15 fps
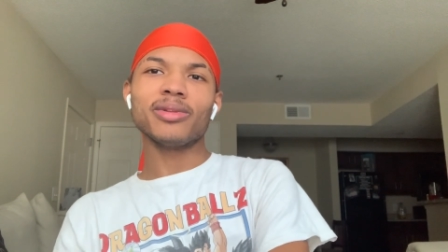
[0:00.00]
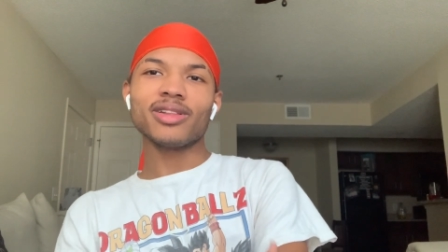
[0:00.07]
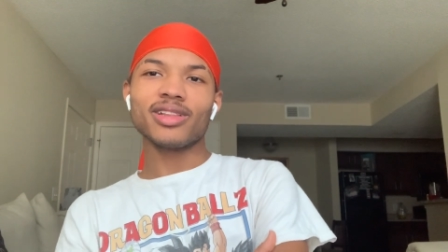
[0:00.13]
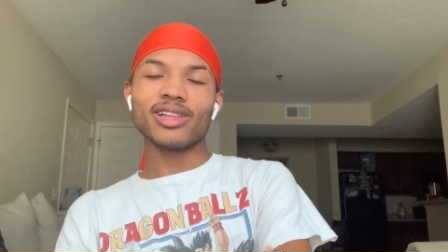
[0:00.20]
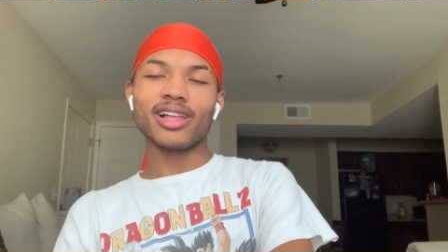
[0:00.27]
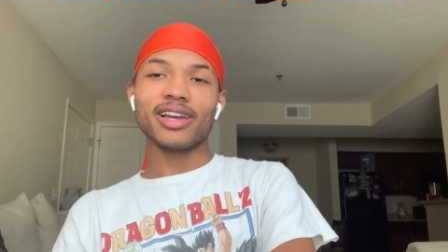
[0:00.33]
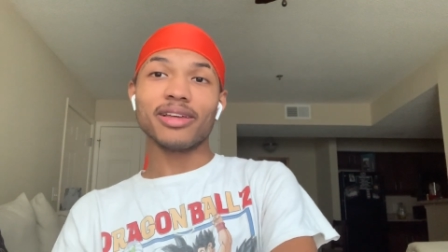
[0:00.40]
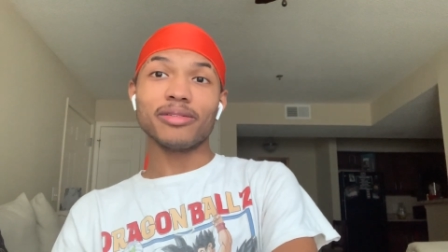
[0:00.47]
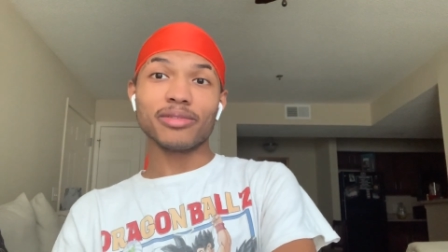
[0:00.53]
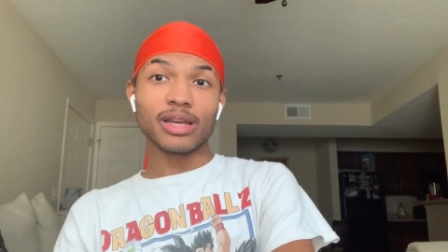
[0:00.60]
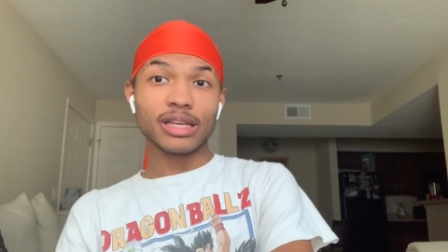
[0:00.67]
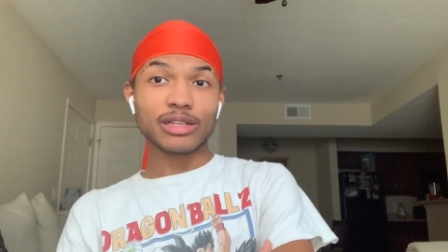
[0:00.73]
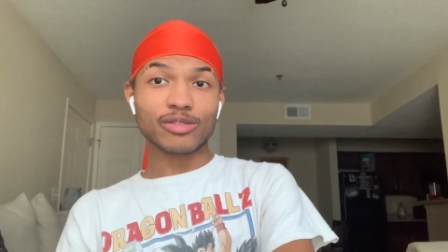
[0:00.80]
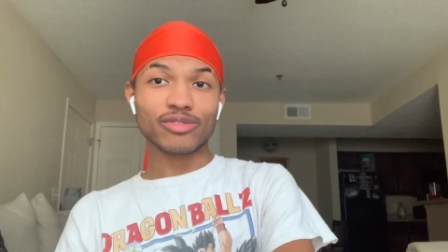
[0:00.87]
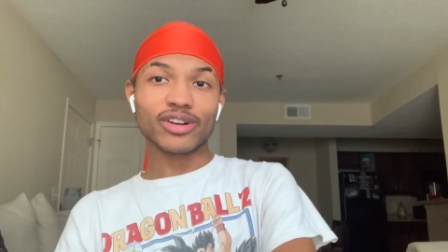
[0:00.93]
like
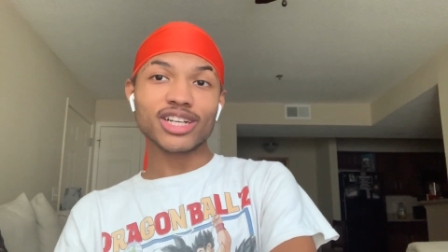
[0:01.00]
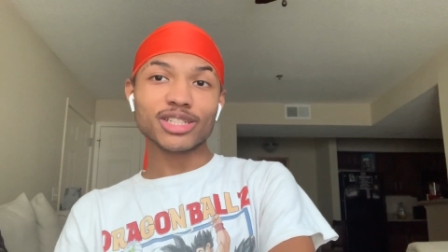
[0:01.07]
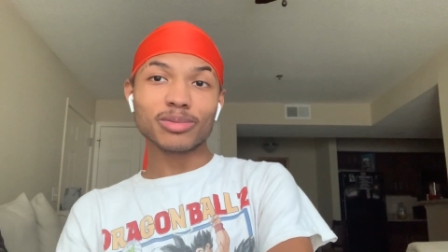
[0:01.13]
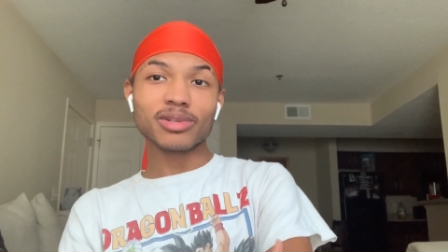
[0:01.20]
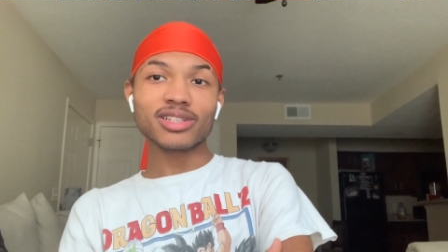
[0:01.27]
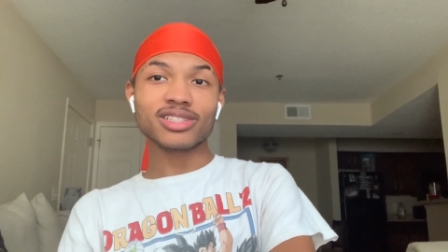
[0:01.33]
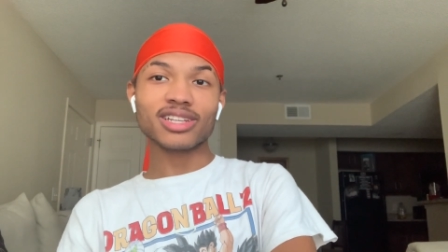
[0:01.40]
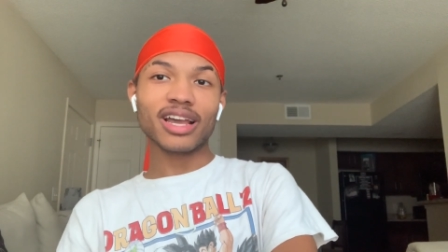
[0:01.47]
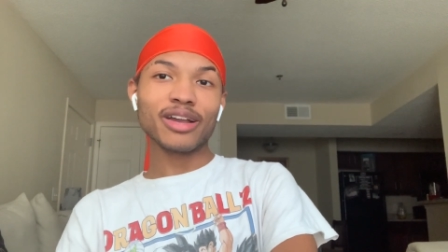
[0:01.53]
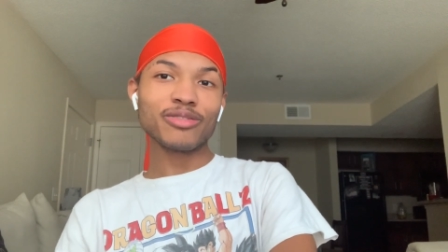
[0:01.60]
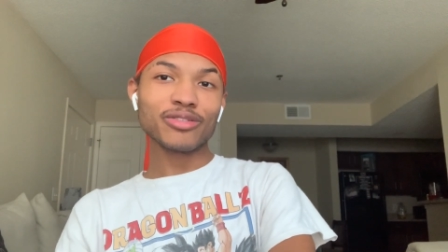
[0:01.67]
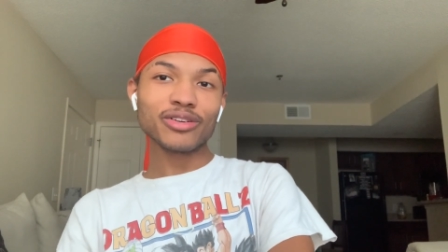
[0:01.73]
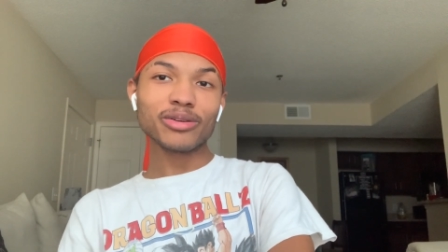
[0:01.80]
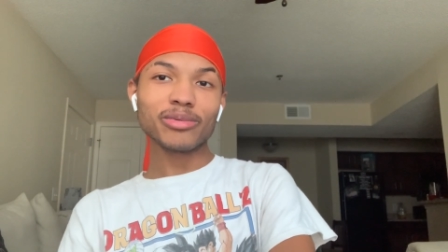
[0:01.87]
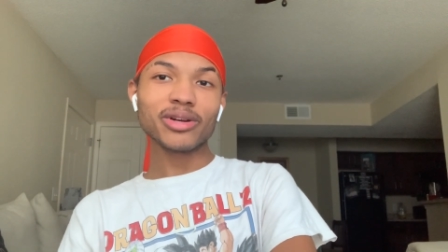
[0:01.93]
his freshman
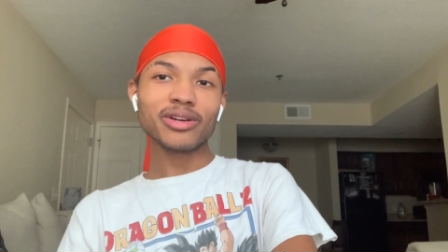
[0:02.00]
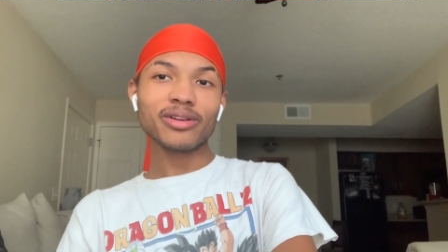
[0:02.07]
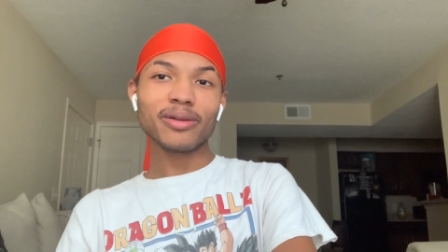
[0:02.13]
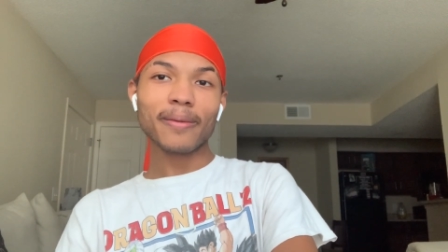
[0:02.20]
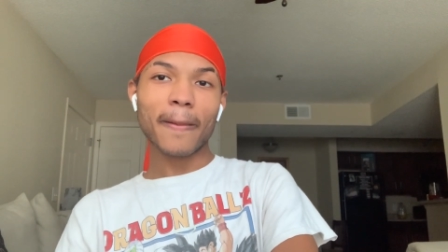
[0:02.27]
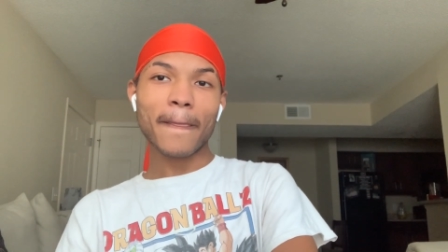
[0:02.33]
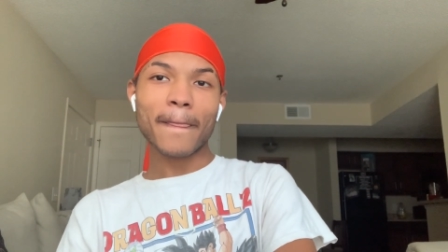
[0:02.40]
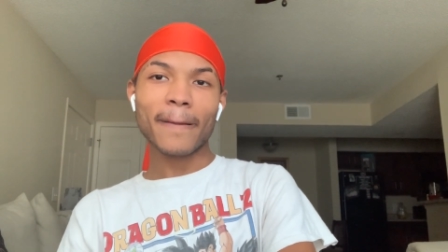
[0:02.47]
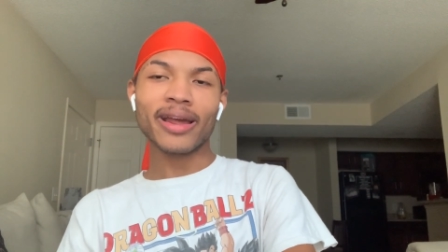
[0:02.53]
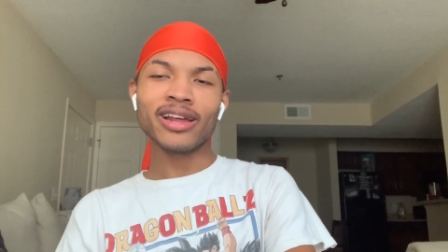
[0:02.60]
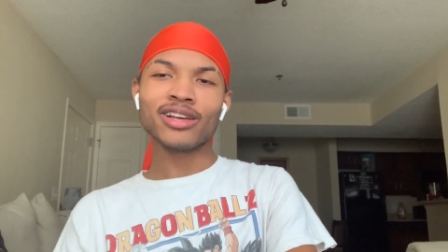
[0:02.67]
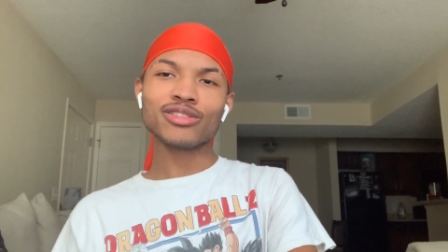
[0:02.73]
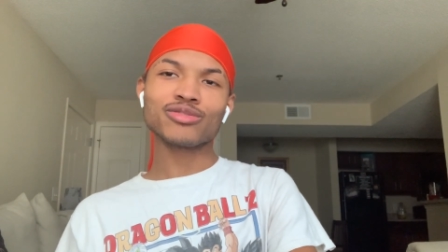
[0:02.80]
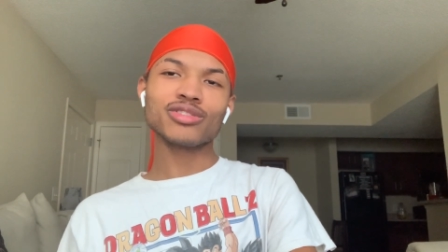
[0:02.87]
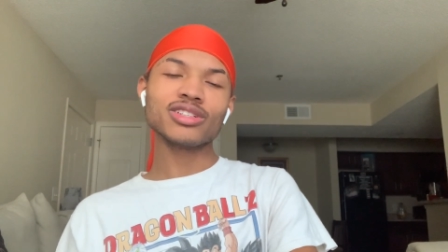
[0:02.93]
cipher, bro, and
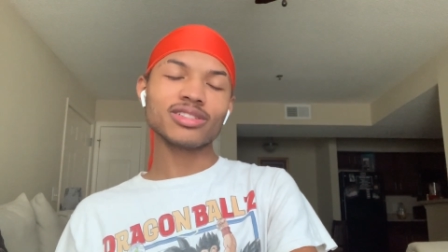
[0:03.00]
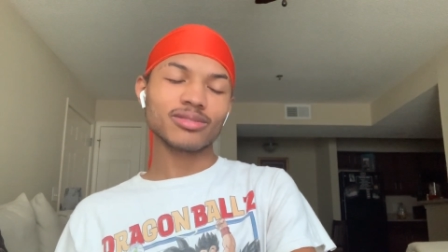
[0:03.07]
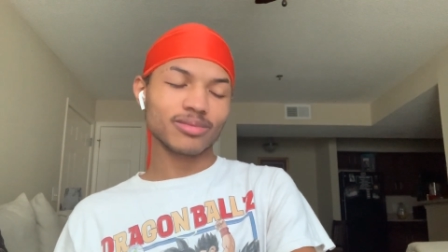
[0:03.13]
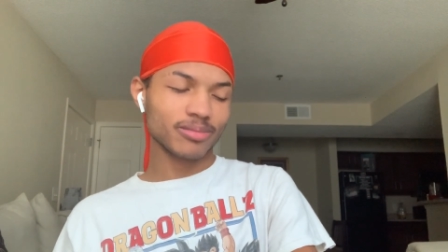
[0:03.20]
his free,